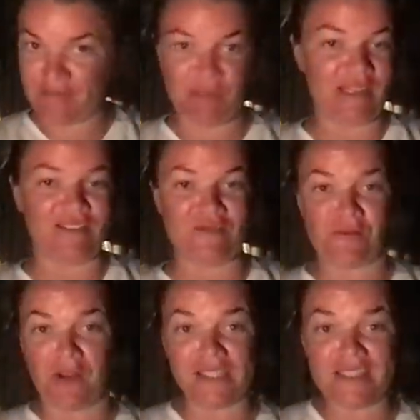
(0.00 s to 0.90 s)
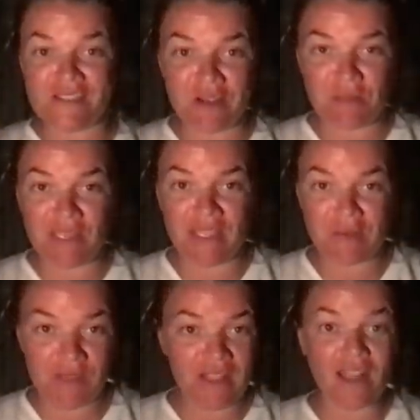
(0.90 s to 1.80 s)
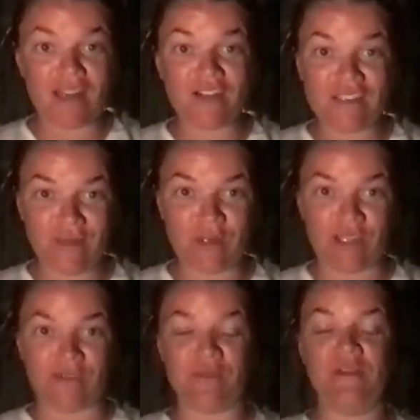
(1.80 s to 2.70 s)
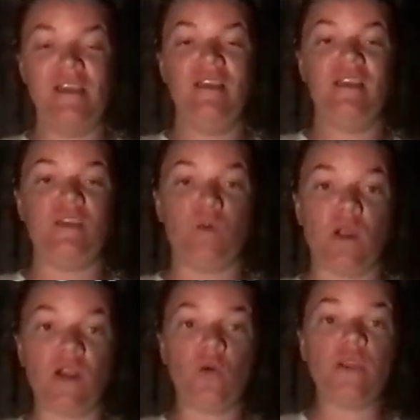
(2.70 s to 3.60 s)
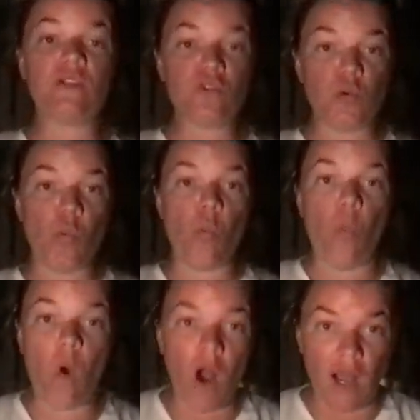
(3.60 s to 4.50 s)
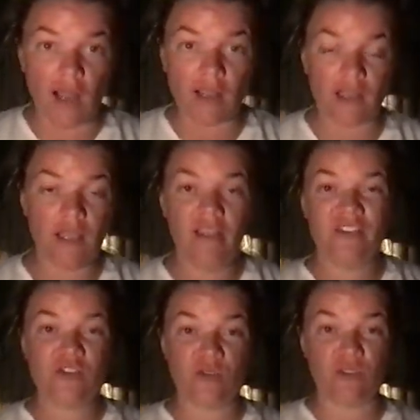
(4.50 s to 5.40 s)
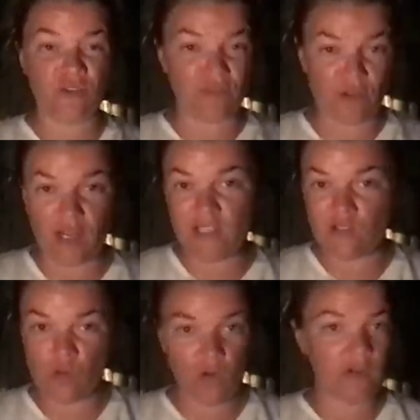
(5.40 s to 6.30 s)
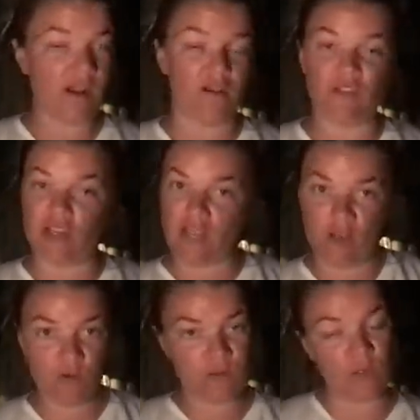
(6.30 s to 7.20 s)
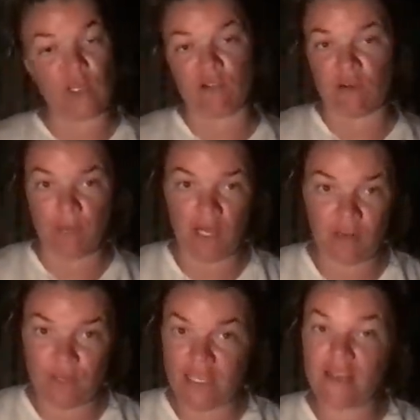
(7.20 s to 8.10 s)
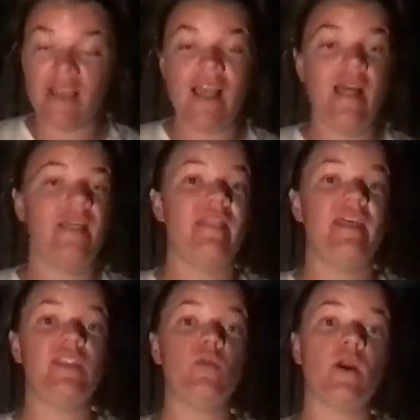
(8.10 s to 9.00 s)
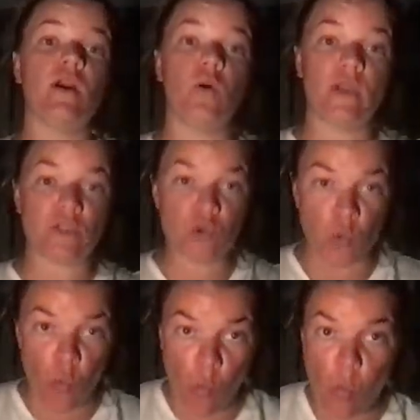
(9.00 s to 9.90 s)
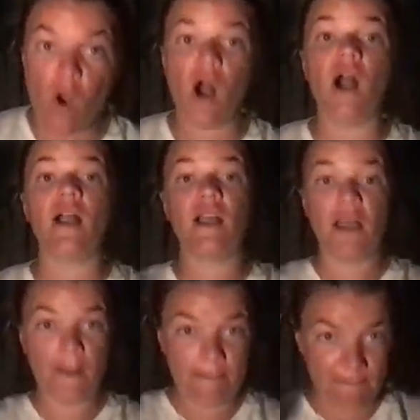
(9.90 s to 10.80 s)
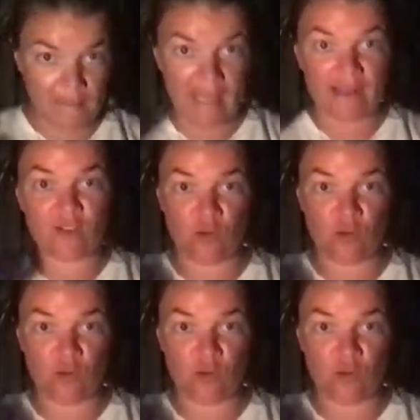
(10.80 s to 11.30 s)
because run does not begin with the letter W. You are going to walk to the front door of your house or your apartment, then you are going to walk back to